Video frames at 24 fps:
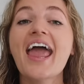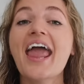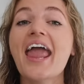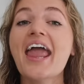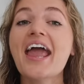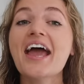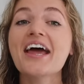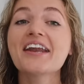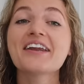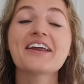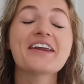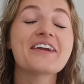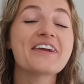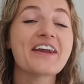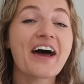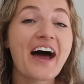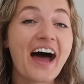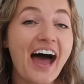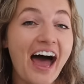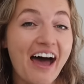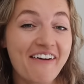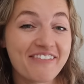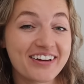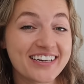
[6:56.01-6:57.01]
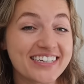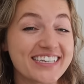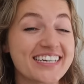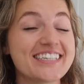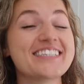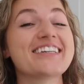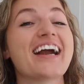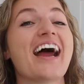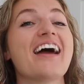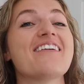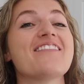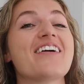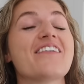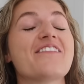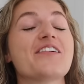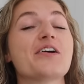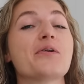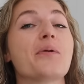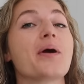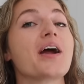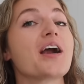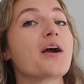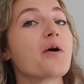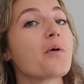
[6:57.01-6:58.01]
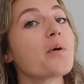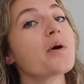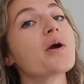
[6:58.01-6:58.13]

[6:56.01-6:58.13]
and not having to drive everywhere